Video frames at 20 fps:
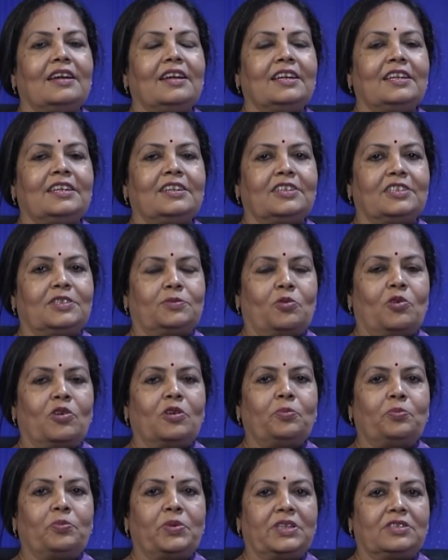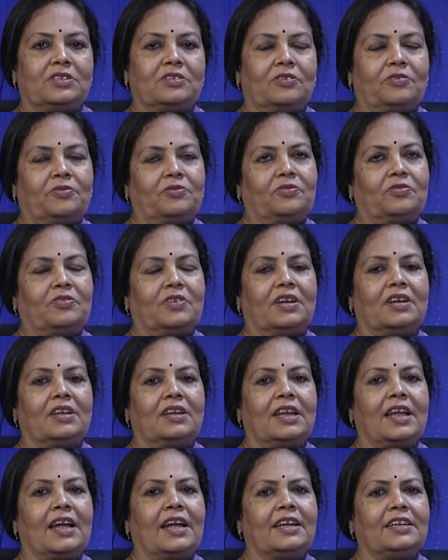in a small piece of
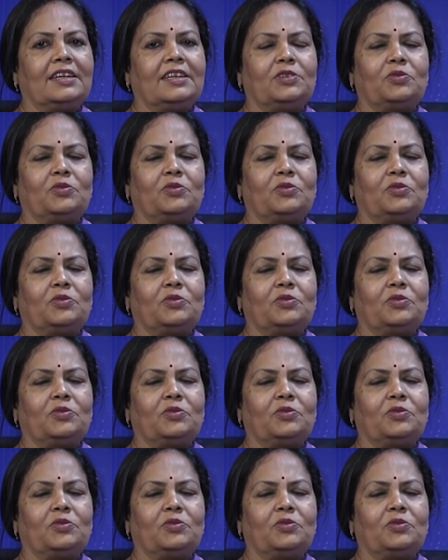land.